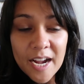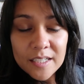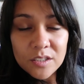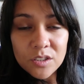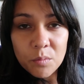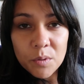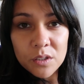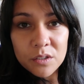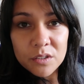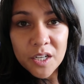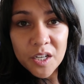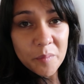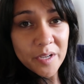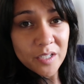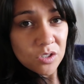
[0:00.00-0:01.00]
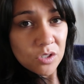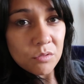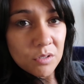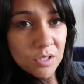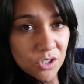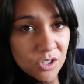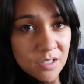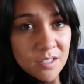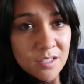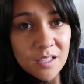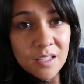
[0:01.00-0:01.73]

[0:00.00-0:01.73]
Yeah, so we learned how to make two dishes.